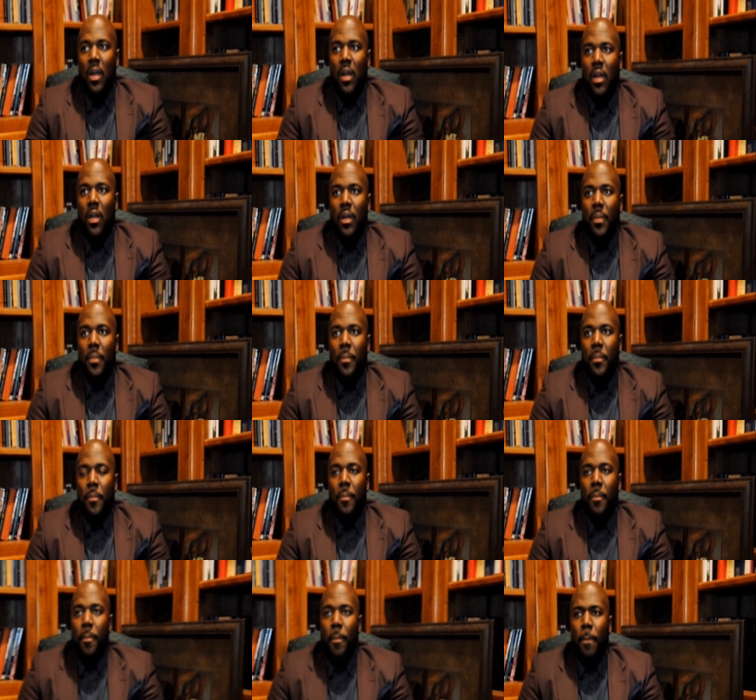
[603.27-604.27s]
I
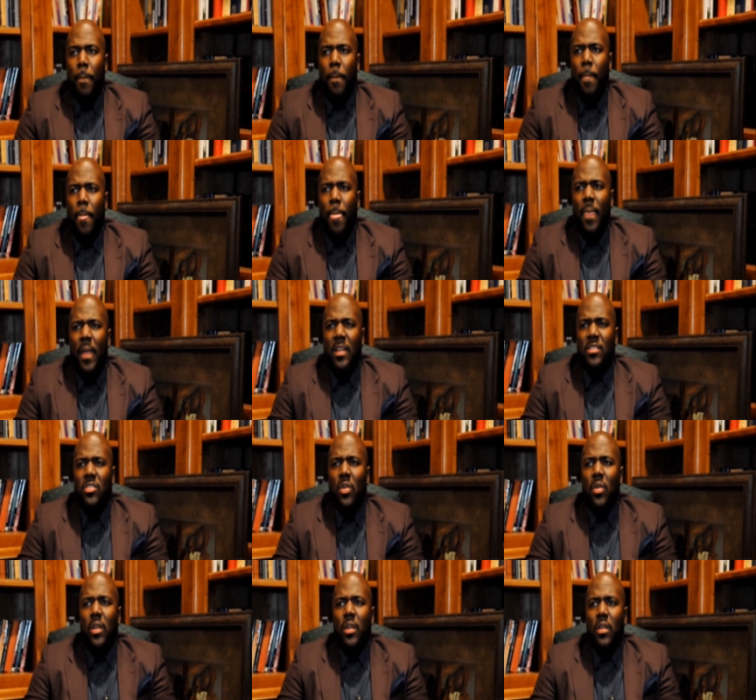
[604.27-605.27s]

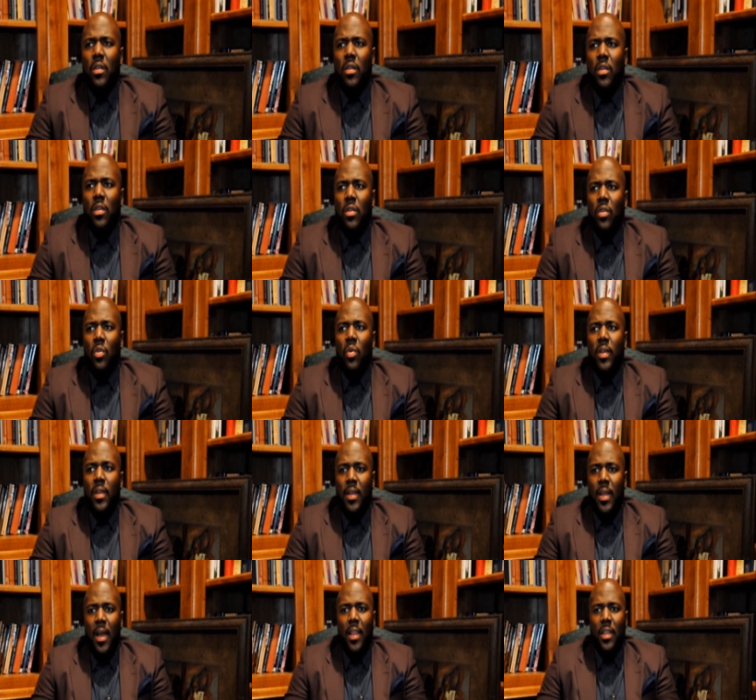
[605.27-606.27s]
started going
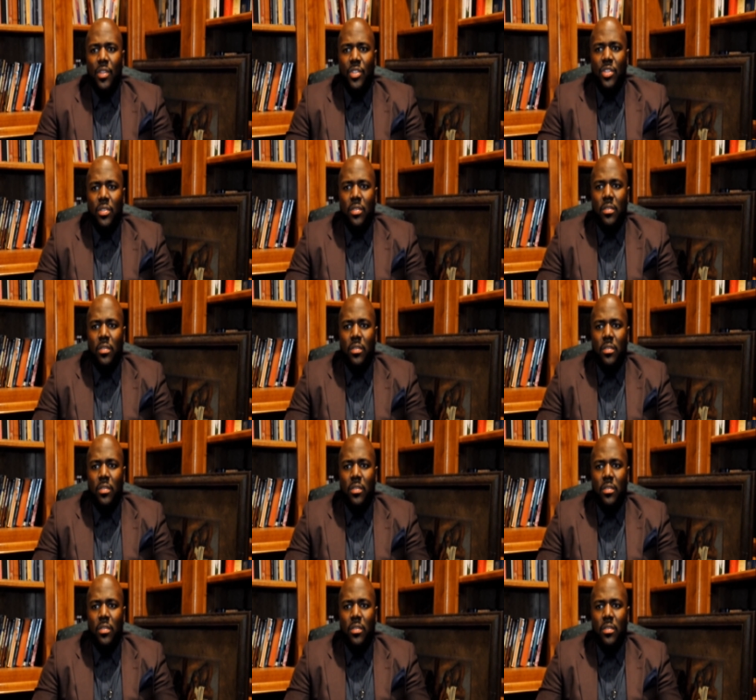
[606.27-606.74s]
to college.